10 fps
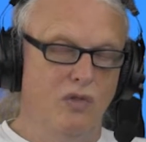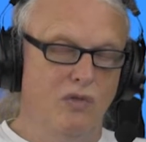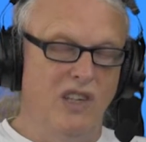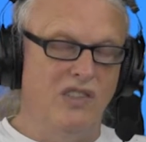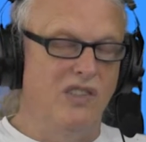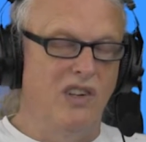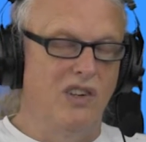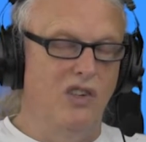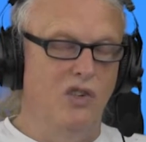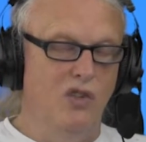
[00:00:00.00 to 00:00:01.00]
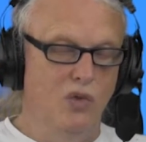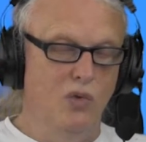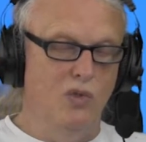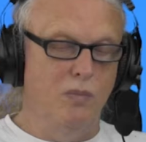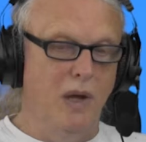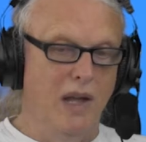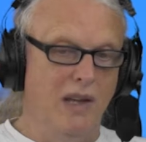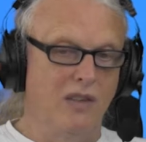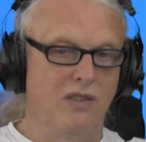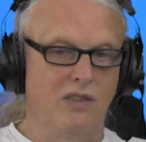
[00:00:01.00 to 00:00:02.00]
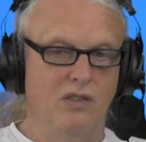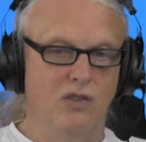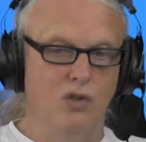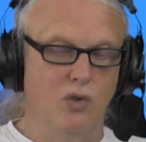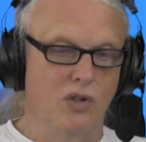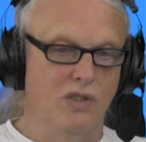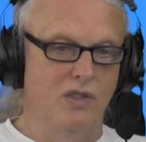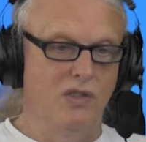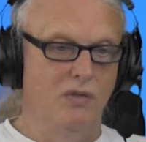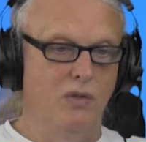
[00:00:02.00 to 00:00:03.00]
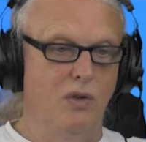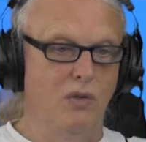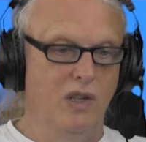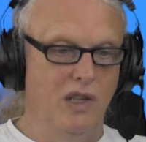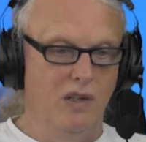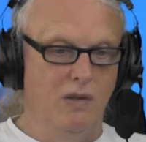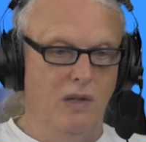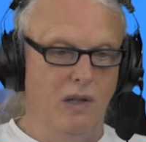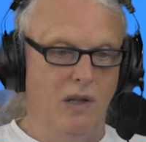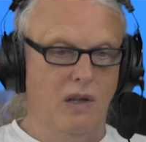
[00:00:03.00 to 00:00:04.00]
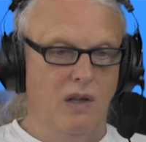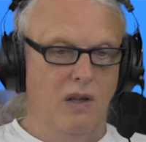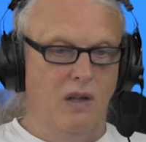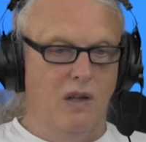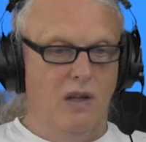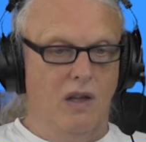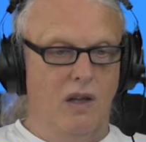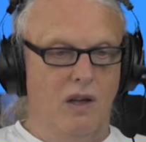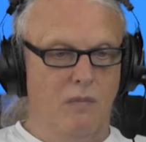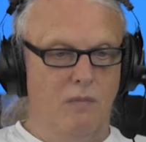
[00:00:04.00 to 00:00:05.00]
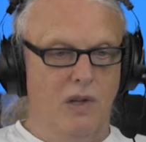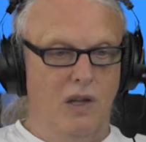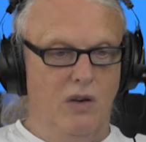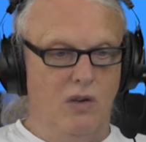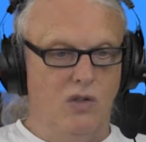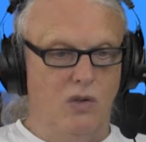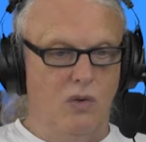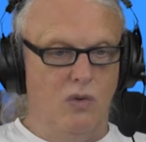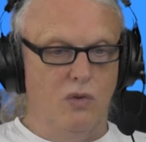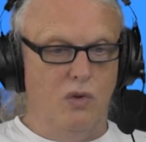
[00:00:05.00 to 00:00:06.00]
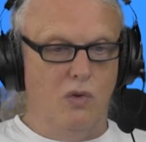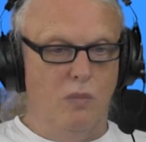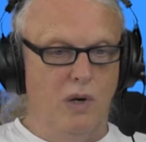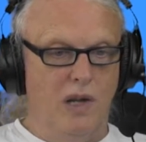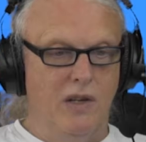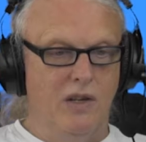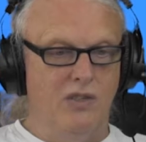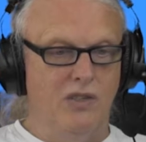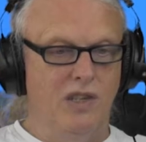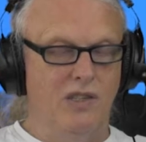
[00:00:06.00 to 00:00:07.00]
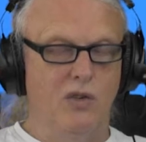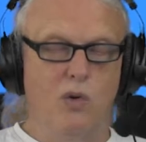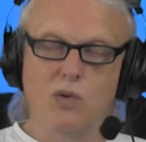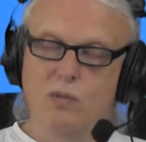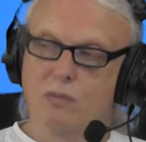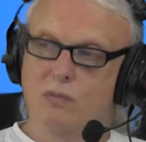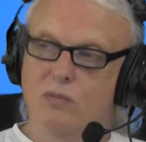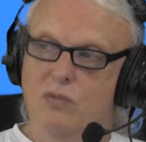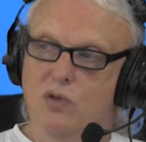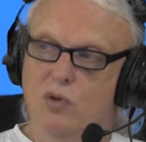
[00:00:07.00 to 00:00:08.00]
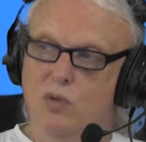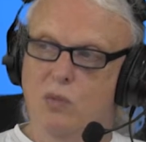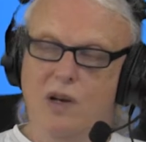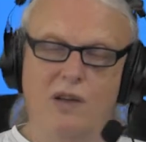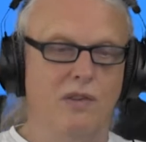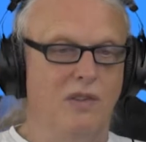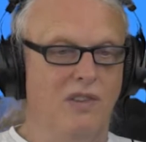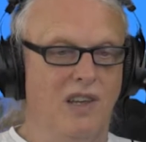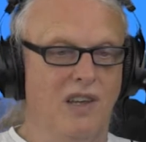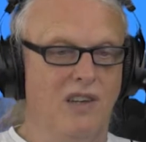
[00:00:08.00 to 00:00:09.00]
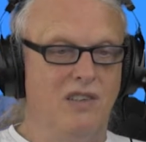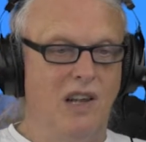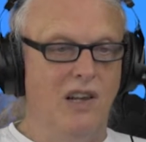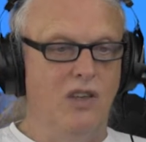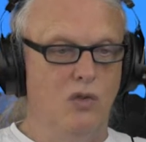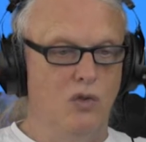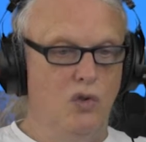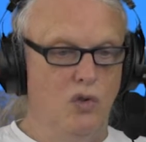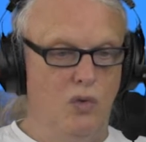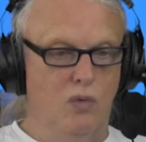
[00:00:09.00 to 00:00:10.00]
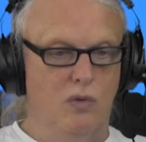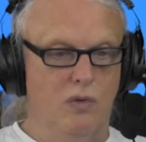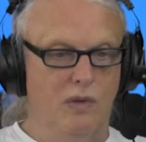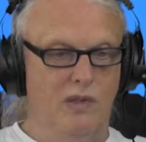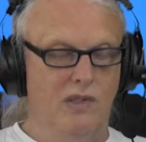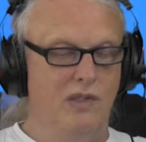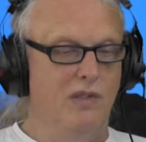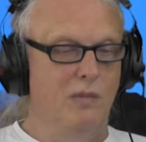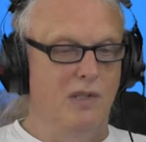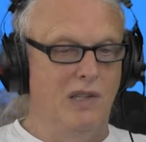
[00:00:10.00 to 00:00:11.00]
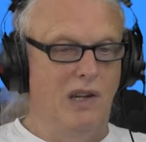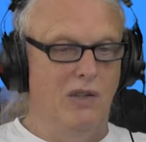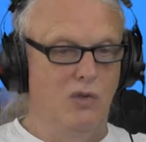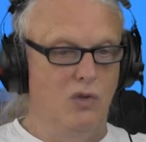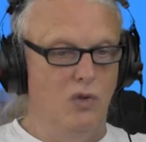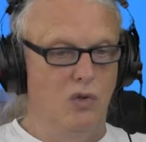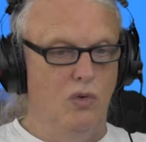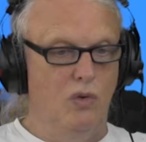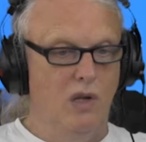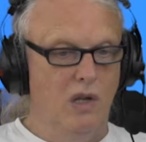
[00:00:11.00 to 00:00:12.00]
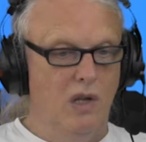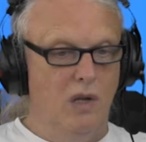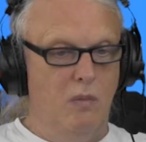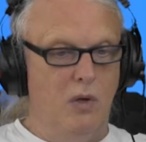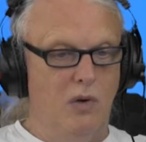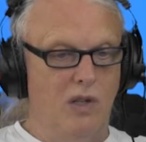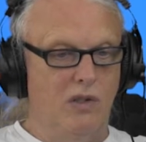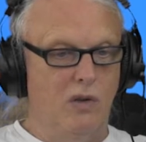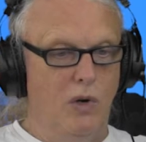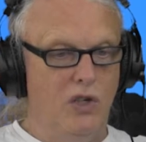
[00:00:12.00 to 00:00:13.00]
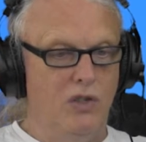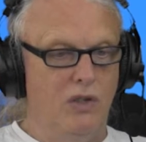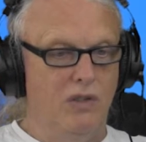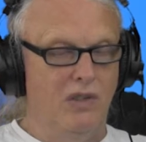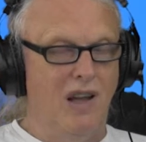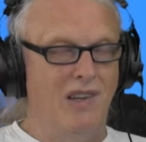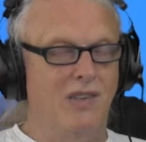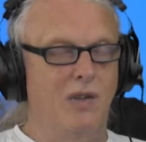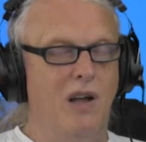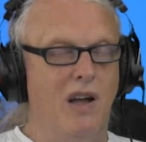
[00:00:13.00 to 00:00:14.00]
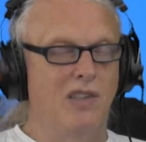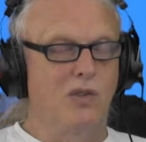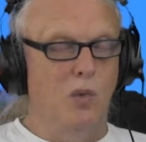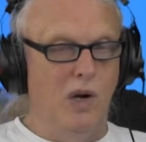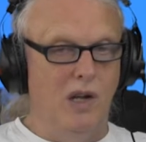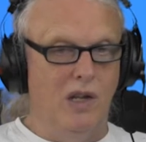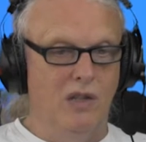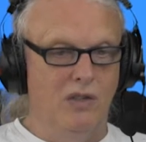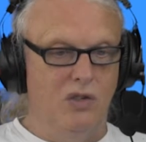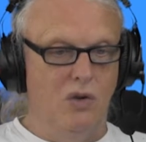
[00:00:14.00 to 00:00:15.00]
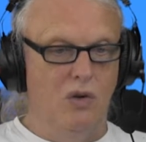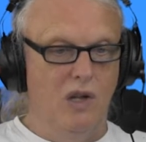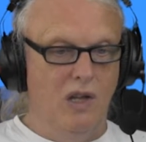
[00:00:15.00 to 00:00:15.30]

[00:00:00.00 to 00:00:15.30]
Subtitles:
necessarily use banks and insurances if you don't need it. And also don't comply. Just don't do whatever they are telling you to do, or the system is telling you to do, but rather question it. Ask why. So